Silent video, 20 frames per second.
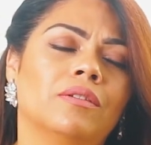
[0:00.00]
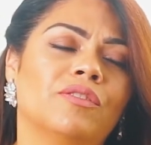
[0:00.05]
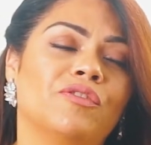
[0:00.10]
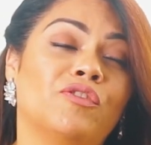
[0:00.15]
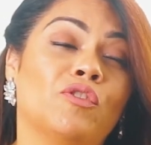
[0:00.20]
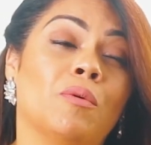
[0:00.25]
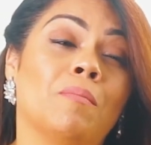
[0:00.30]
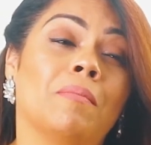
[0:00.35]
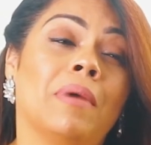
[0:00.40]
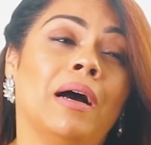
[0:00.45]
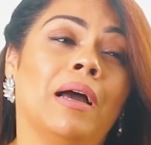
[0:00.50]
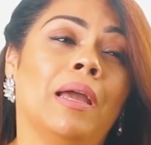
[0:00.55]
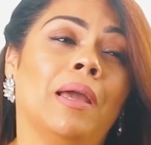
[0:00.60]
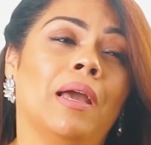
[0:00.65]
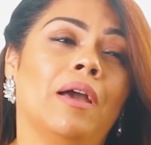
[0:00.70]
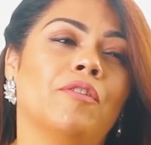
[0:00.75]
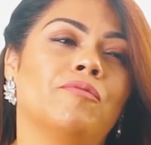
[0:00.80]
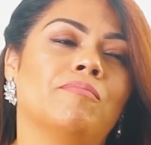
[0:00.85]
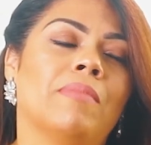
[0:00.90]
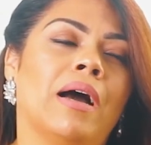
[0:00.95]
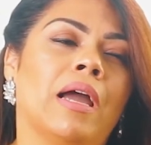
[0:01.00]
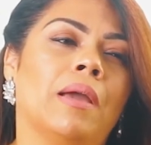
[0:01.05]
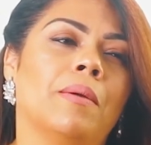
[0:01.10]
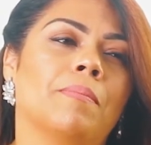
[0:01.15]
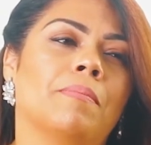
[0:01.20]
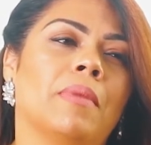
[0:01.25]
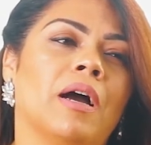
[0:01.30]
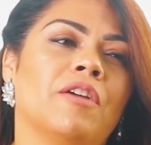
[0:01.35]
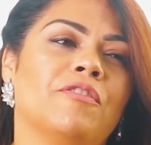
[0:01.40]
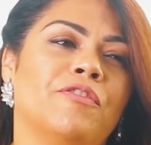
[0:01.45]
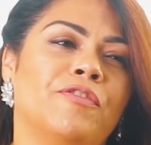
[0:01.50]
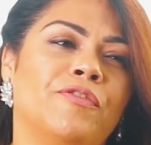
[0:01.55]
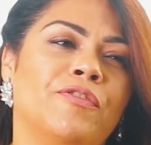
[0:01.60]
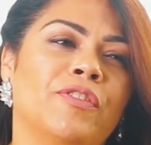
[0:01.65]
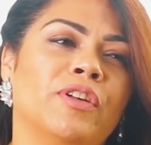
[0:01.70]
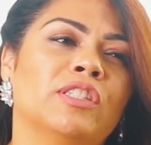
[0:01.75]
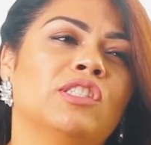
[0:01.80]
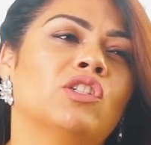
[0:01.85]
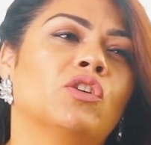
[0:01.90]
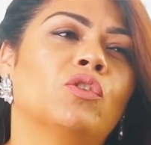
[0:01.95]
for my
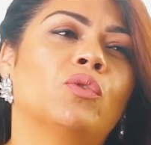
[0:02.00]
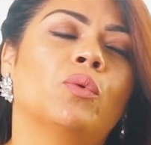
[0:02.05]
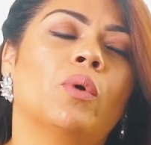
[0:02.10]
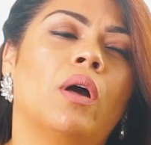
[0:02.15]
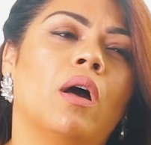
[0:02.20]
physical